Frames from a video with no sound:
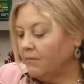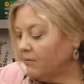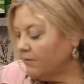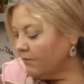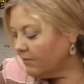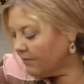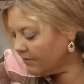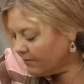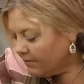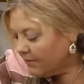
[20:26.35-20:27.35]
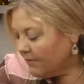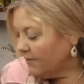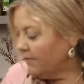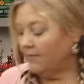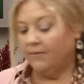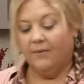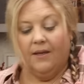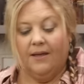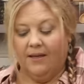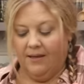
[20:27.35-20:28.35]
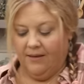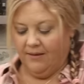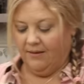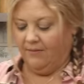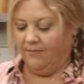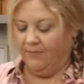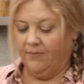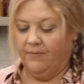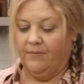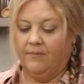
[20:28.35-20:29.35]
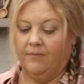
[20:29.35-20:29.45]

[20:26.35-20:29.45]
Nobody speaks.